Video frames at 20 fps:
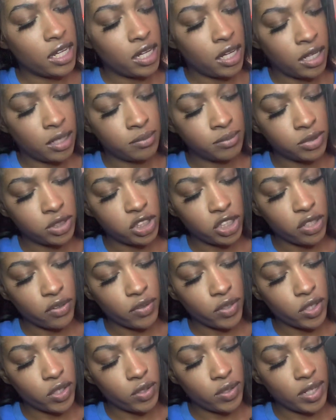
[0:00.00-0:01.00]

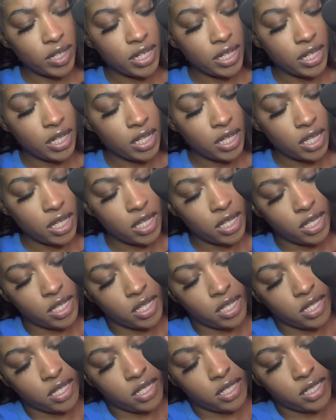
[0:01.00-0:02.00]

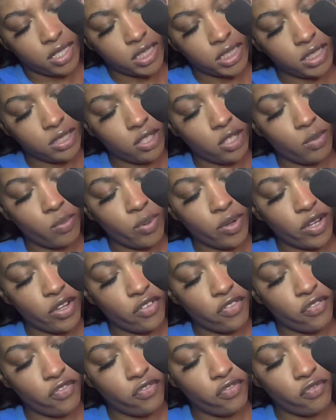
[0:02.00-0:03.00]

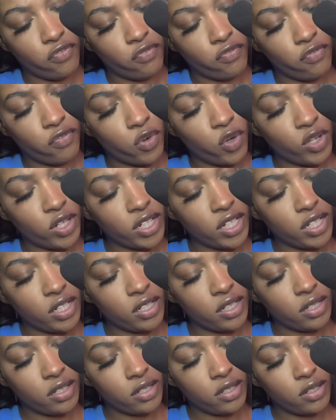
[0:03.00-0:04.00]

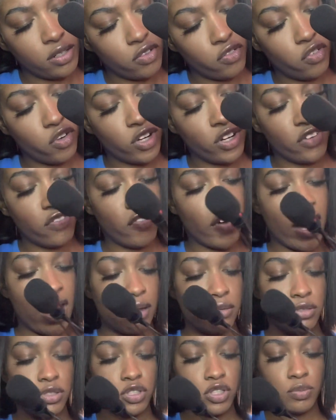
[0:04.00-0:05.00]

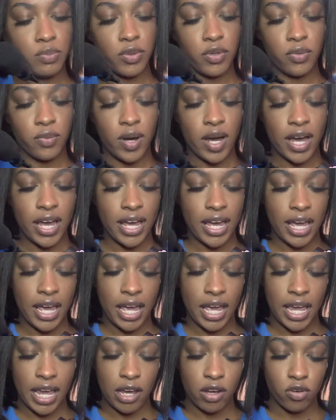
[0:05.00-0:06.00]
0.45 super
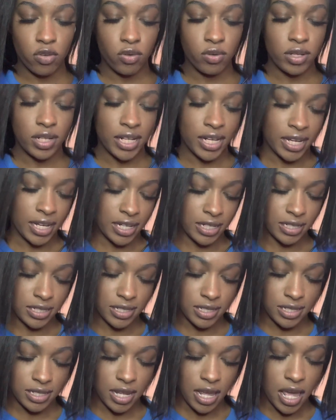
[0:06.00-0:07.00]
wide angle
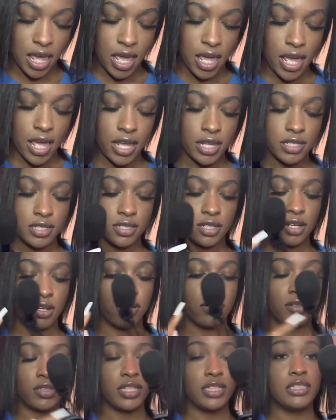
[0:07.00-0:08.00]
lens.
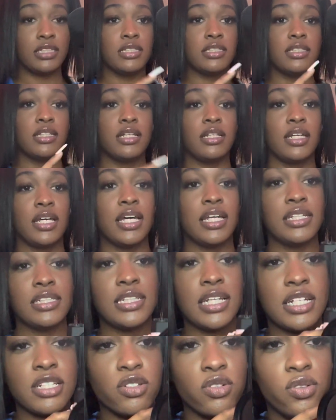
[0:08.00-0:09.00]
So this is the
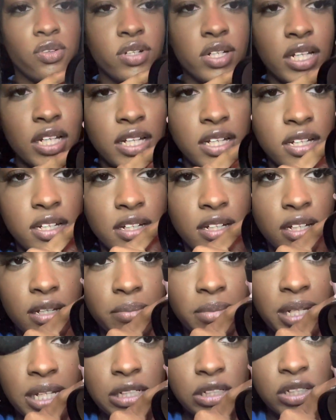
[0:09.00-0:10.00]
lens that's on here.
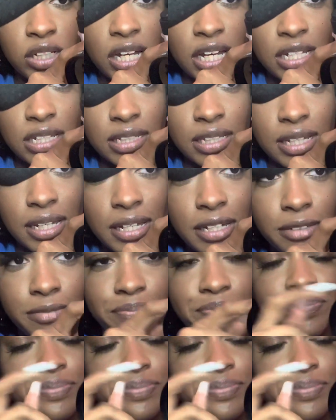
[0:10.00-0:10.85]
I'm gonna let you guys see it.